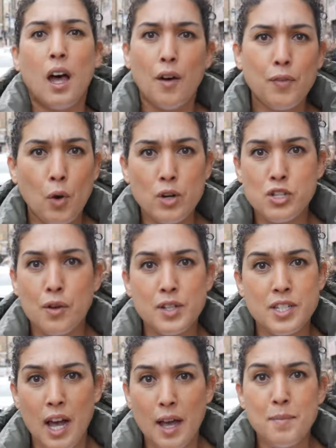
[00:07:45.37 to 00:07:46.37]
of course, over
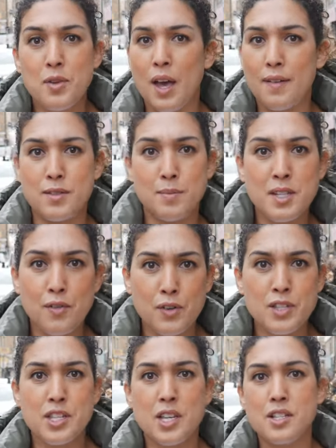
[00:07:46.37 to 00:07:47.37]
time, you have some
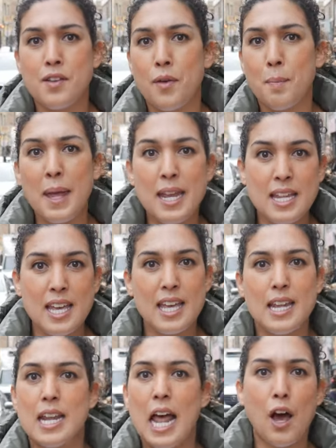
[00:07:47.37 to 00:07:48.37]
differences of
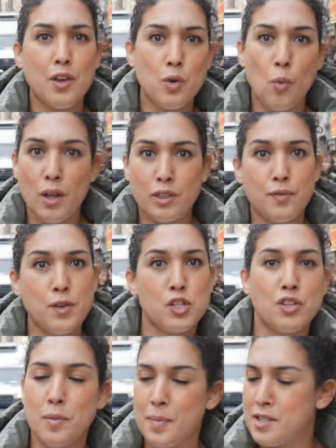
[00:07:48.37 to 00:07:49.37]
opinion and how you want the
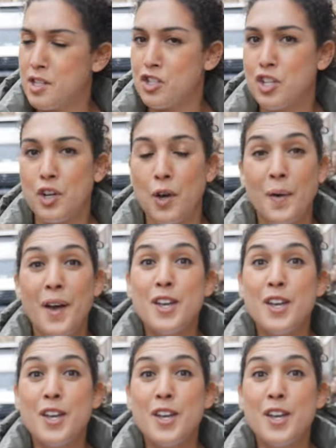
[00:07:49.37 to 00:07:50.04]
future of the business to go.